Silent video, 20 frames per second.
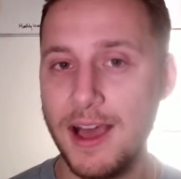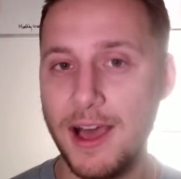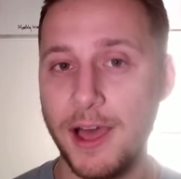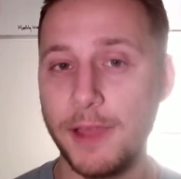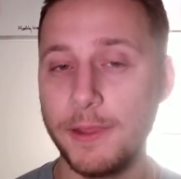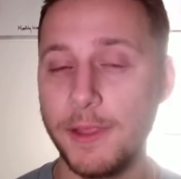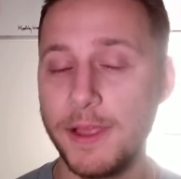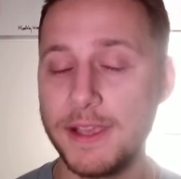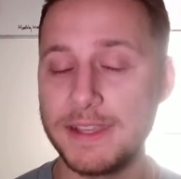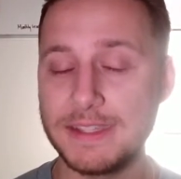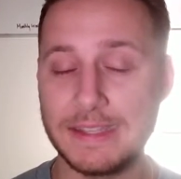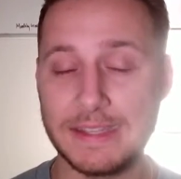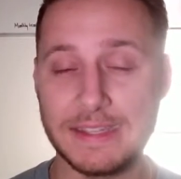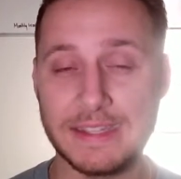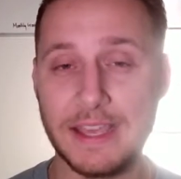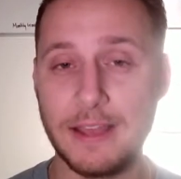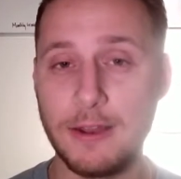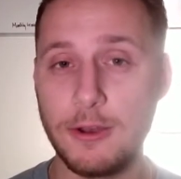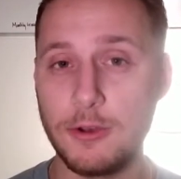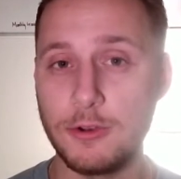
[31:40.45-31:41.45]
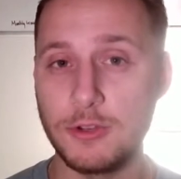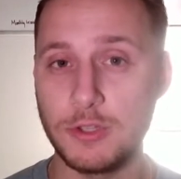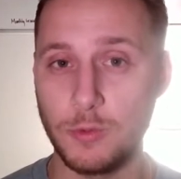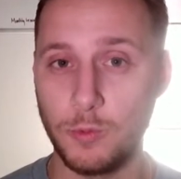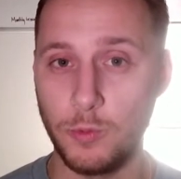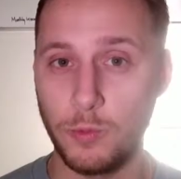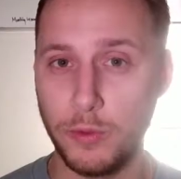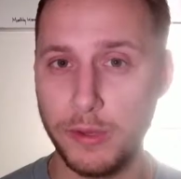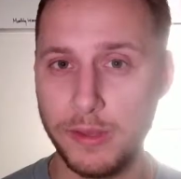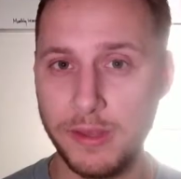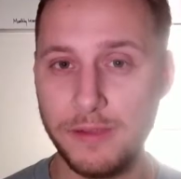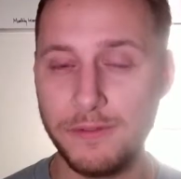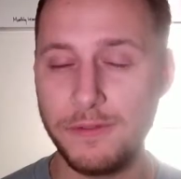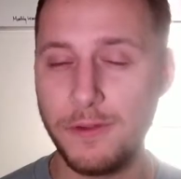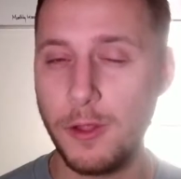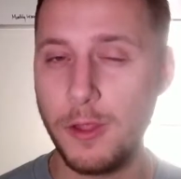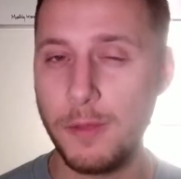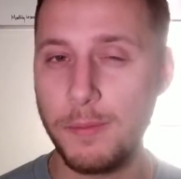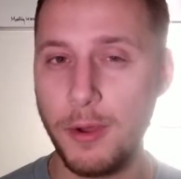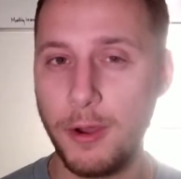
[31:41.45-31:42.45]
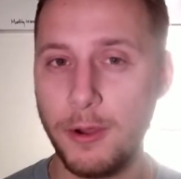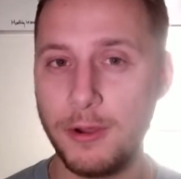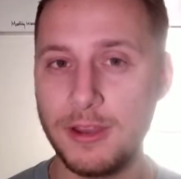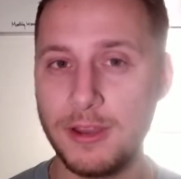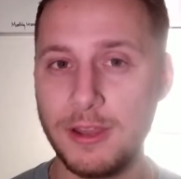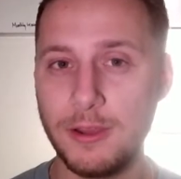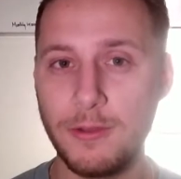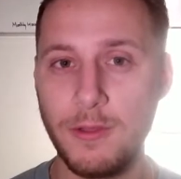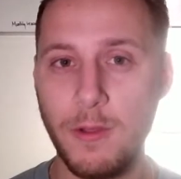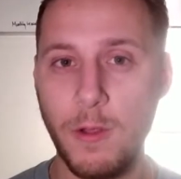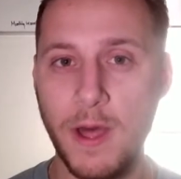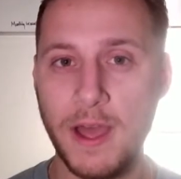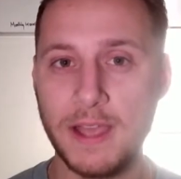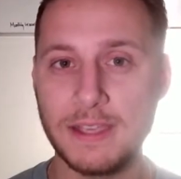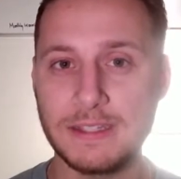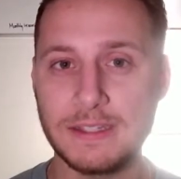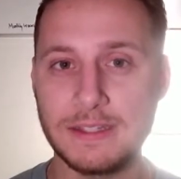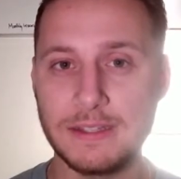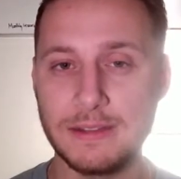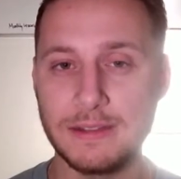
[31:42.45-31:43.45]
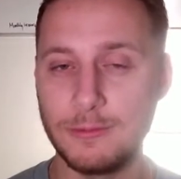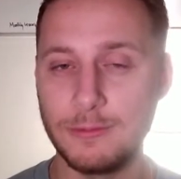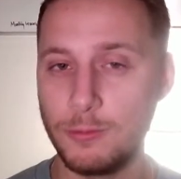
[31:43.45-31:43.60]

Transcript: unless the Senators really fall apart here in the last